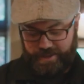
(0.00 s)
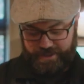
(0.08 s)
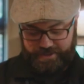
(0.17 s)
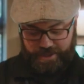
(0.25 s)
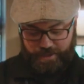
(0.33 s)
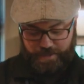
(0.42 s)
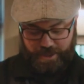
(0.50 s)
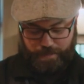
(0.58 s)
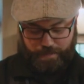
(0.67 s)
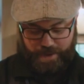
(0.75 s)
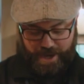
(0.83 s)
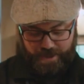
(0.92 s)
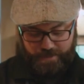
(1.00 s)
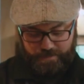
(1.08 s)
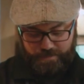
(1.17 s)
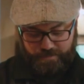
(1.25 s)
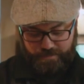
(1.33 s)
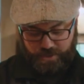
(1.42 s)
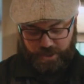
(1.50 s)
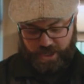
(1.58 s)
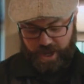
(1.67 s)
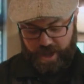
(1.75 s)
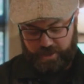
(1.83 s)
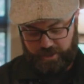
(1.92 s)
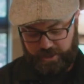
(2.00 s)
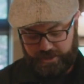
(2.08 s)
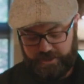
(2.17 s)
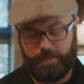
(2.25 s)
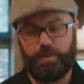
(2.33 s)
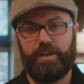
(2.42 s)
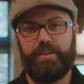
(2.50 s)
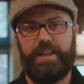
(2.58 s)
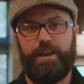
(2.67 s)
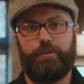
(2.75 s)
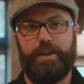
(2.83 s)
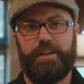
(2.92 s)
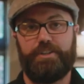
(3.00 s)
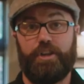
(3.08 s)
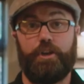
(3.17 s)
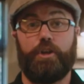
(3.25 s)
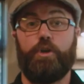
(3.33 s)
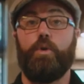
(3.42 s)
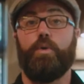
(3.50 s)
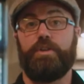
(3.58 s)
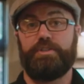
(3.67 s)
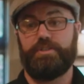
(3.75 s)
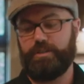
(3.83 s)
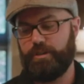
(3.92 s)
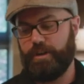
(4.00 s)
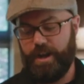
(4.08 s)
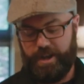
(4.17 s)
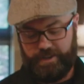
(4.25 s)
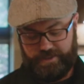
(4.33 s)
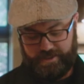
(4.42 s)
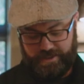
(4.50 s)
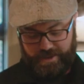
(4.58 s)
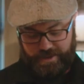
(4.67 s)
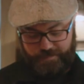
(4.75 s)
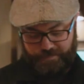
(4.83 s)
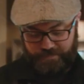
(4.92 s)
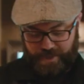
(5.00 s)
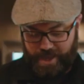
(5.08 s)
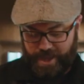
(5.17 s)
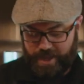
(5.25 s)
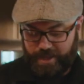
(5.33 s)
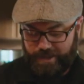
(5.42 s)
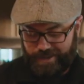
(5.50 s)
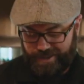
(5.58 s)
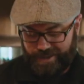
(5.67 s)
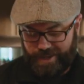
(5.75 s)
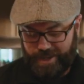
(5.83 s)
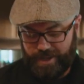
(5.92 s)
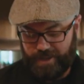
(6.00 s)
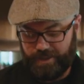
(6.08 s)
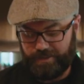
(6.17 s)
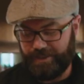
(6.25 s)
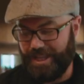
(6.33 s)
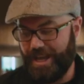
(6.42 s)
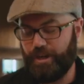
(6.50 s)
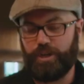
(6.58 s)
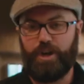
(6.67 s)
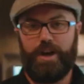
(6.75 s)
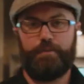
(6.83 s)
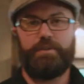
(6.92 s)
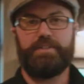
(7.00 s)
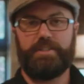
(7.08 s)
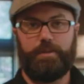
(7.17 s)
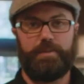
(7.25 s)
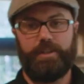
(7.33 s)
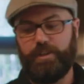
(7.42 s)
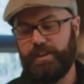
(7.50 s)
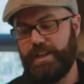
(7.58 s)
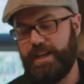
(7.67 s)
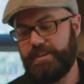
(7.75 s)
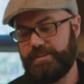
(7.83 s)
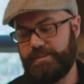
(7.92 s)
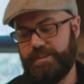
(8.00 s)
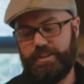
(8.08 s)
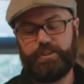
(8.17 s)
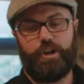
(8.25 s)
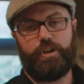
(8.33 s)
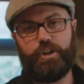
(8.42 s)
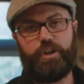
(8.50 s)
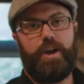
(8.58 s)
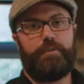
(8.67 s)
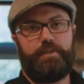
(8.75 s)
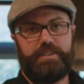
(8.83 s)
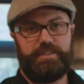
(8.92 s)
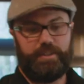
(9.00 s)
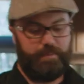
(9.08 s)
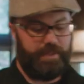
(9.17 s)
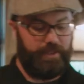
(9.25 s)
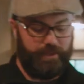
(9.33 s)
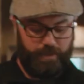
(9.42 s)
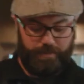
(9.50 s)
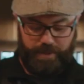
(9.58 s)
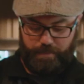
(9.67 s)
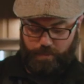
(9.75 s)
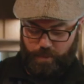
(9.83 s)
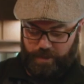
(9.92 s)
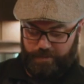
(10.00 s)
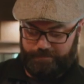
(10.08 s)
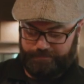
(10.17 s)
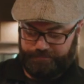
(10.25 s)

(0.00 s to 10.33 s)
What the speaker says: it's going to be the bottom collar, somewhere in that range, on a coarse grind. And lighter coffees, it'll be a little less. Darker coffees, it'll be a little bit more.